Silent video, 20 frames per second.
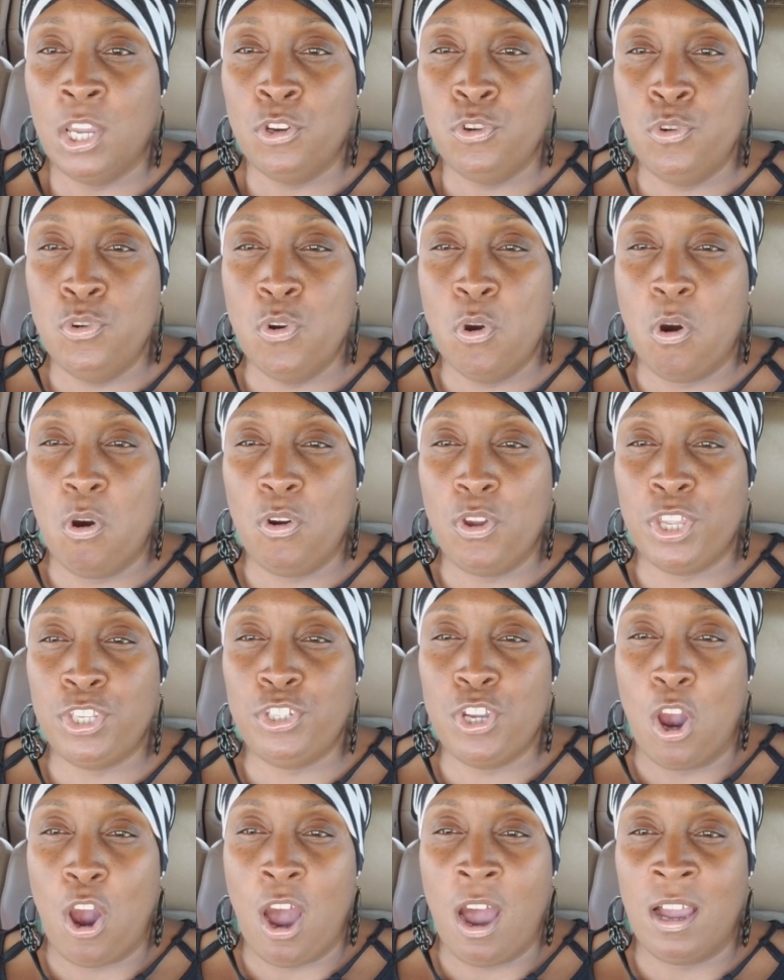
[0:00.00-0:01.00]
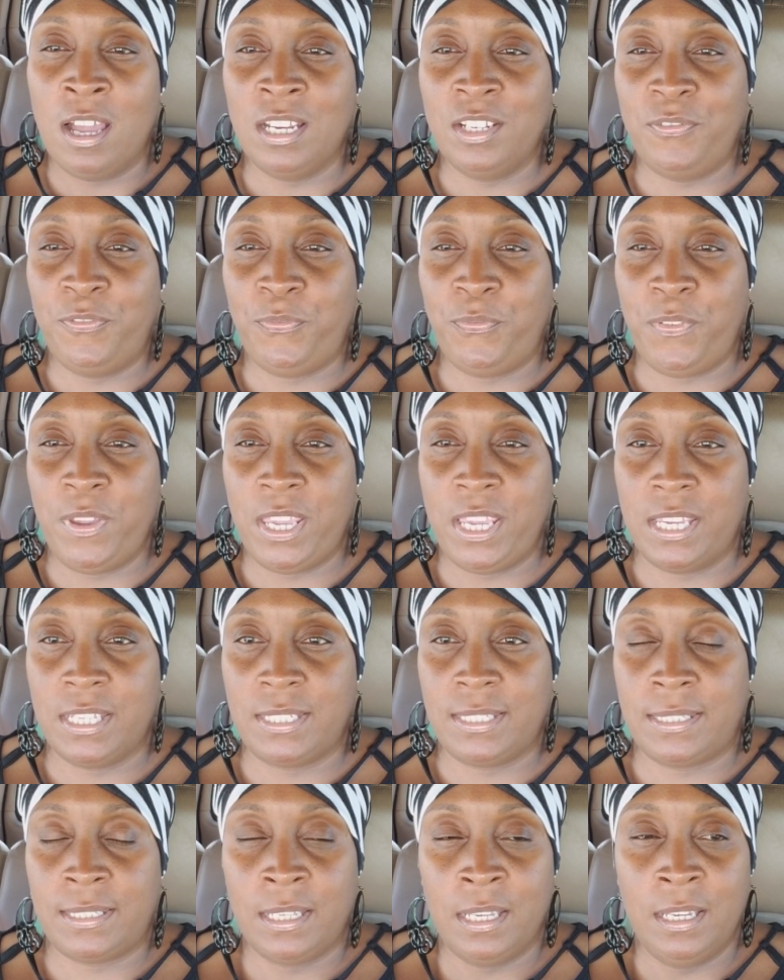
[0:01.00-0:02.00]
No in your all
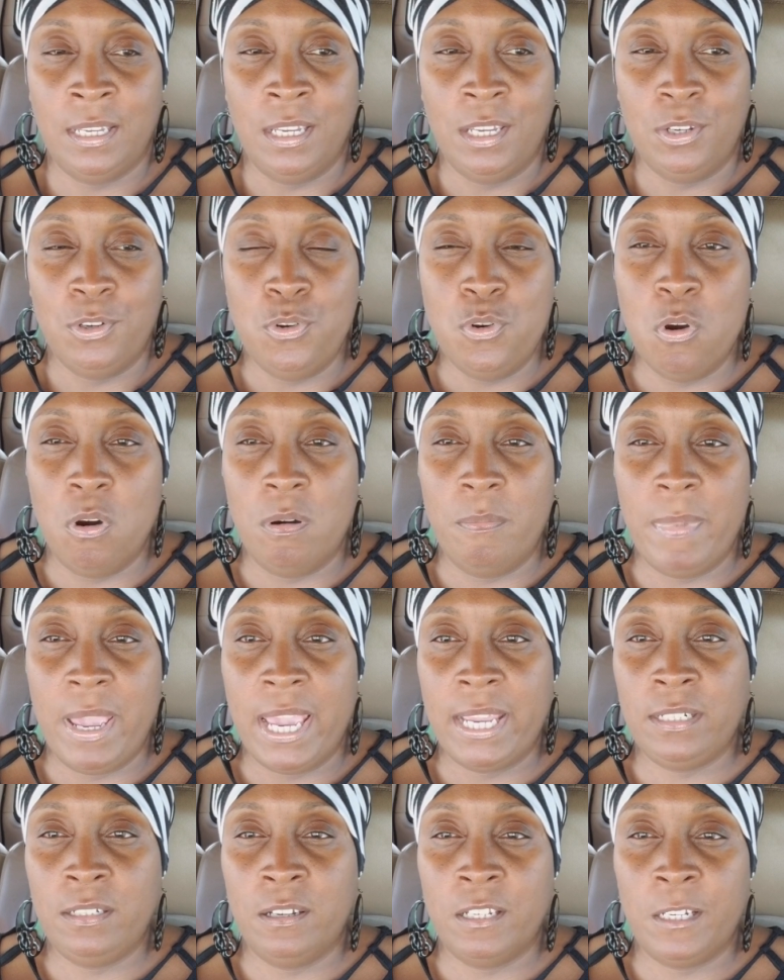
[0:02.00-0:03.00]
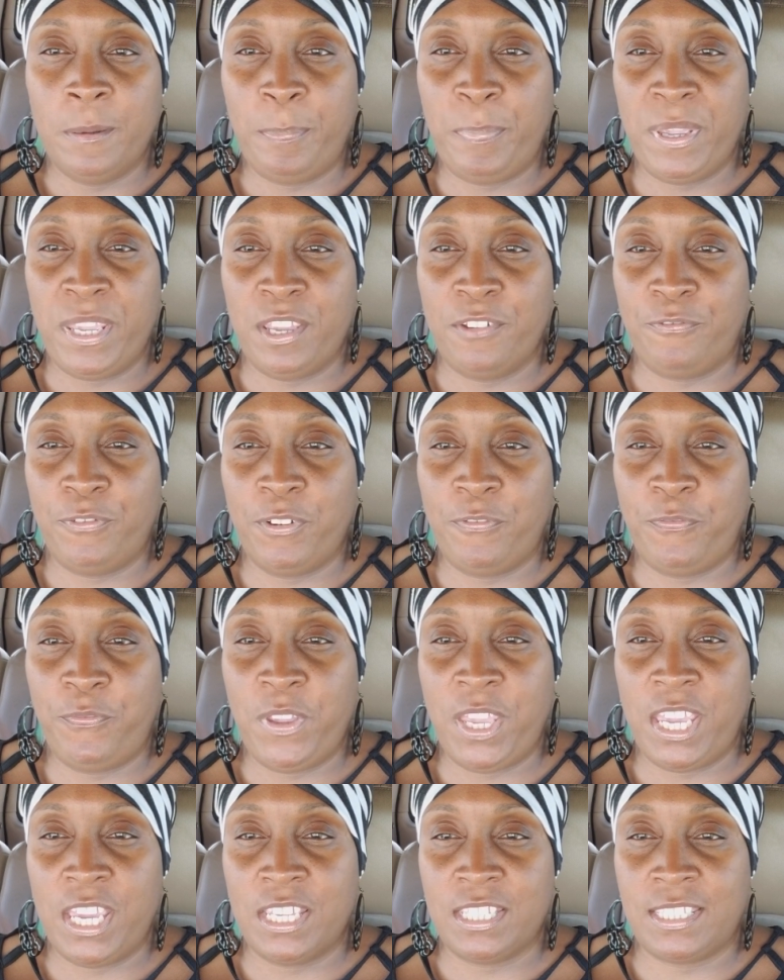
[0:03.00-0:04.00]
face. No man gonna pay for
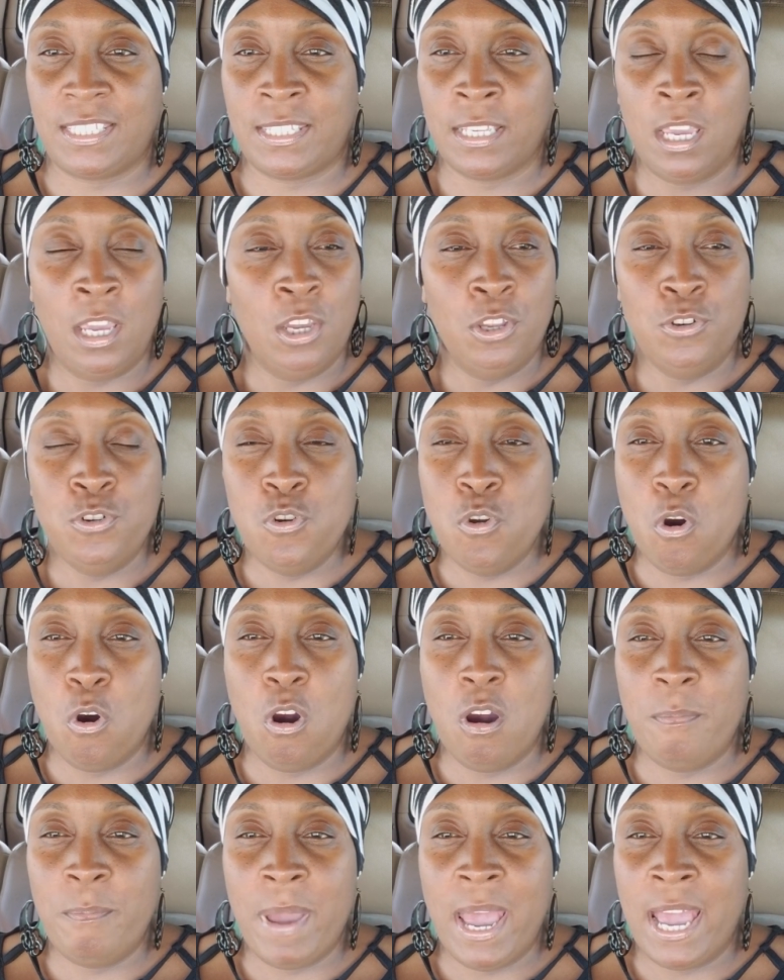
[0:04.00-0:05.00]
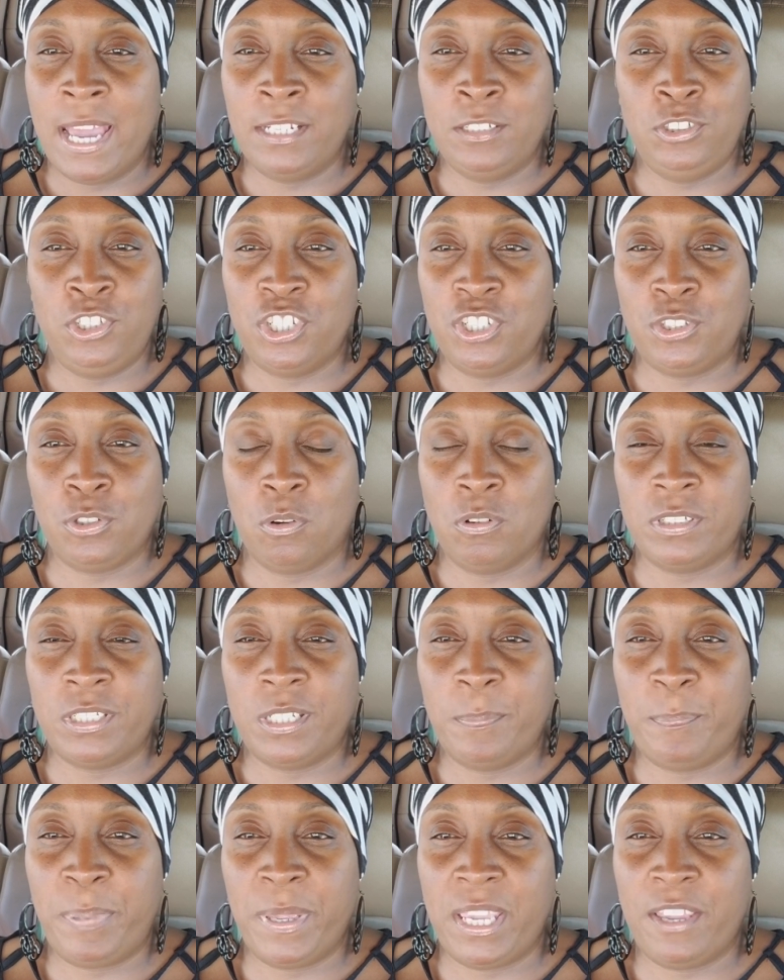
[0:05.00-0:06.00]
face. No man just
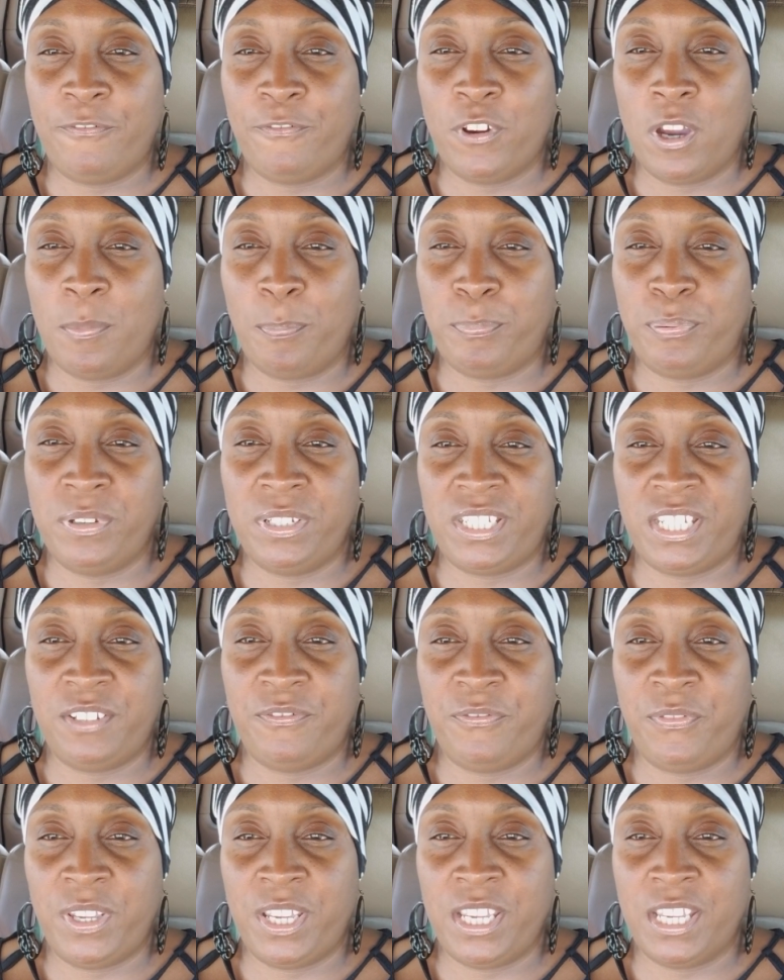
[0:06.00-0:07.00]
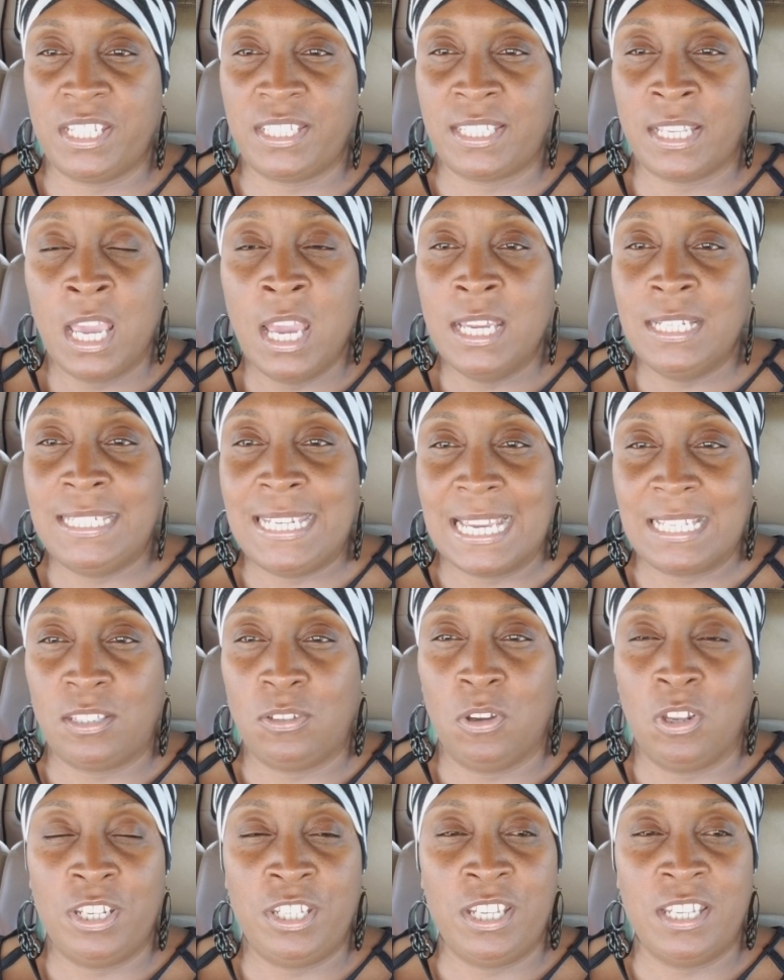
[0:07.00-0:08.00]
gonna pay for a pretty face. That's
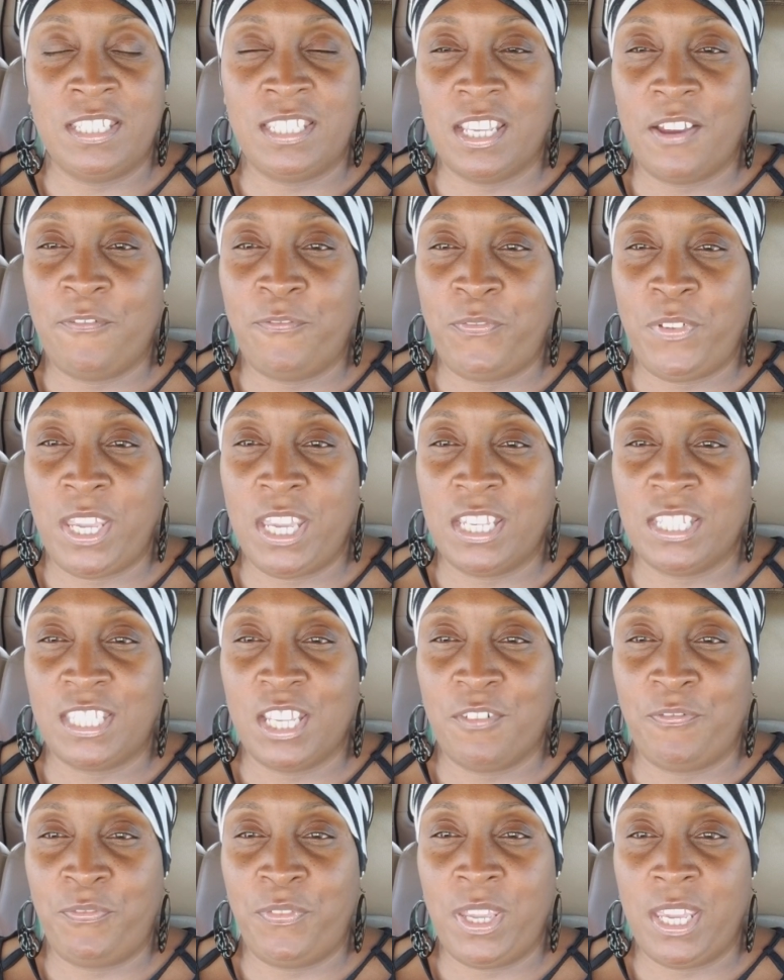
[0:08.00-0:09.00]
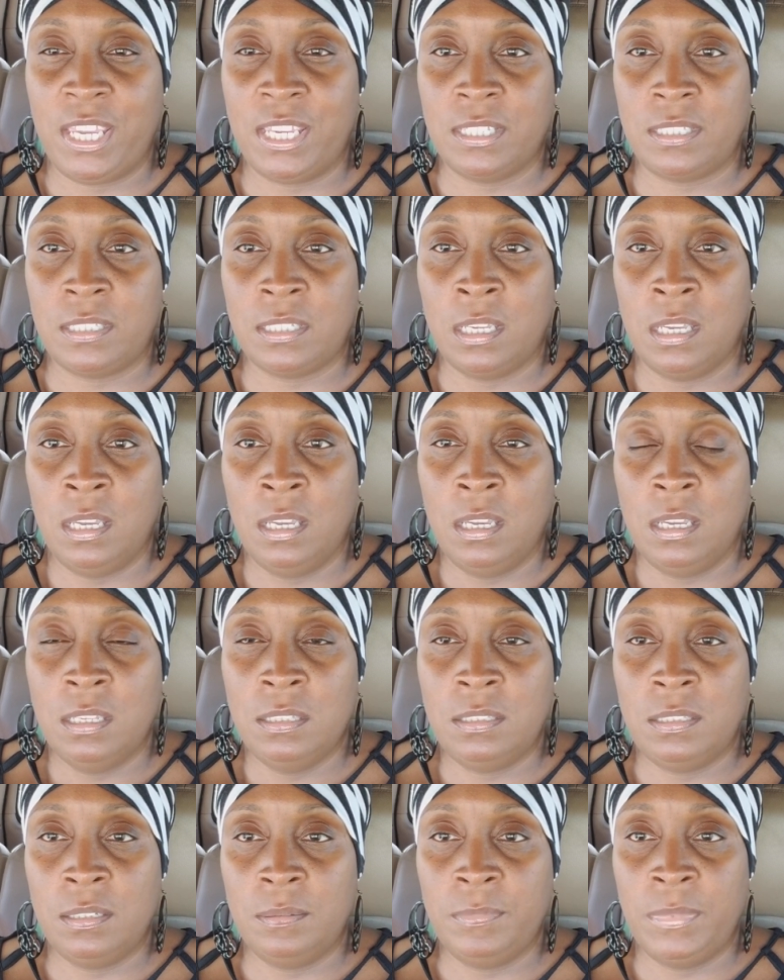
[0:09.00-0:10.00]
all he is, a face, a face.
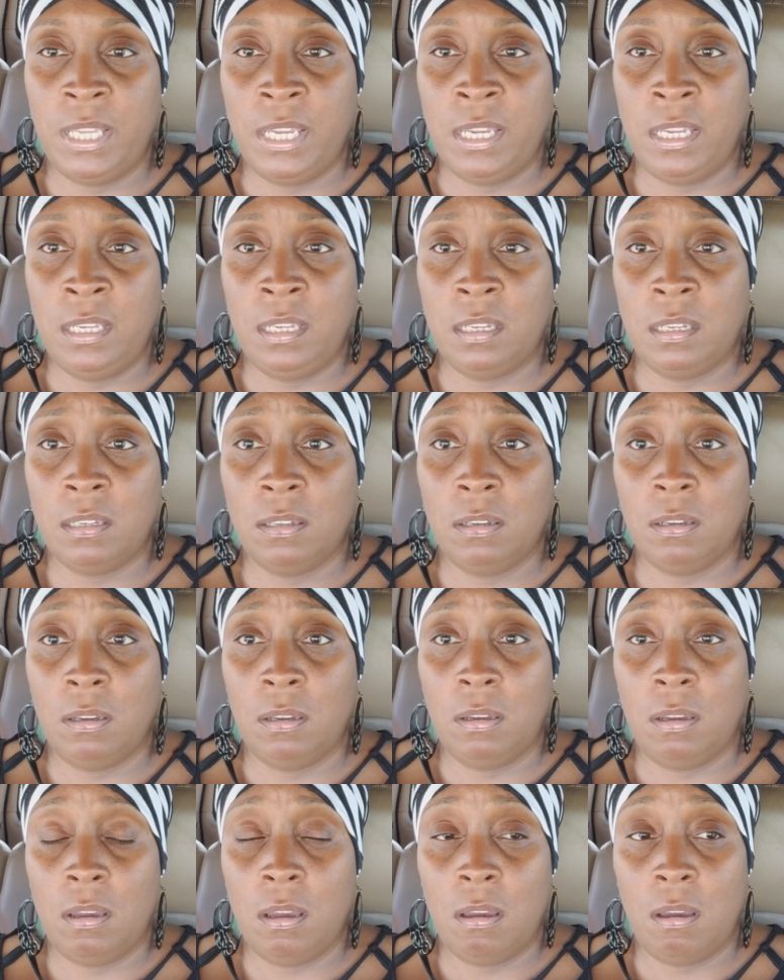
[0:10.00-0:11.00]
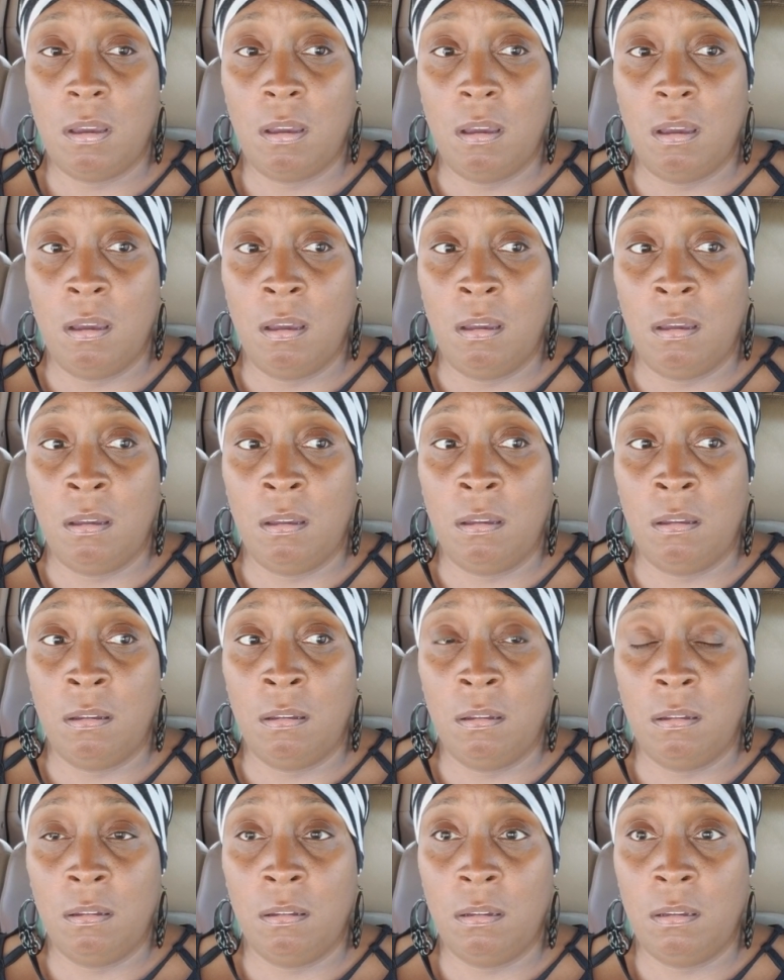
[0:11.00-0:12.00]
Some like, uh,
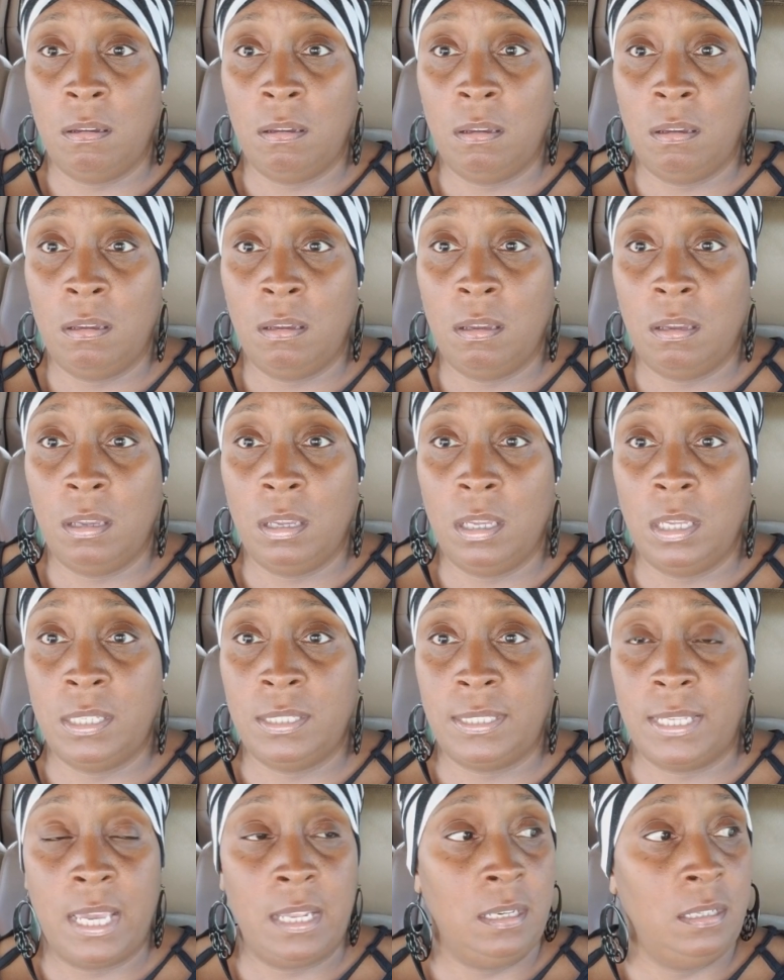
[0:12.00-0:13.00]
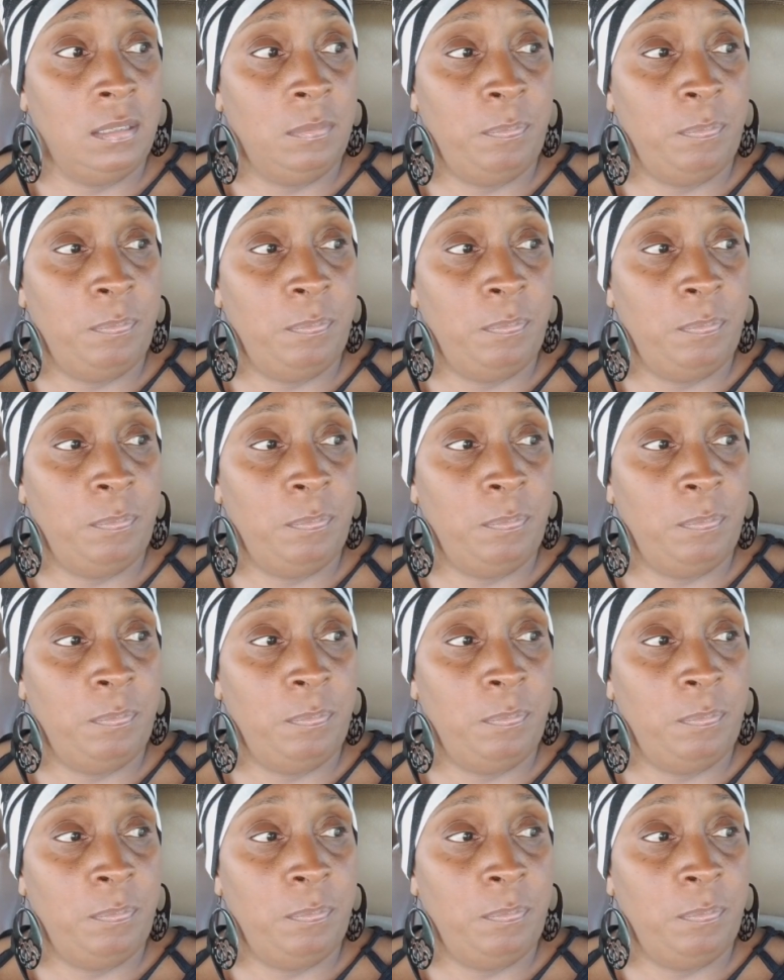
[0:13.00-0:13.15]
is that an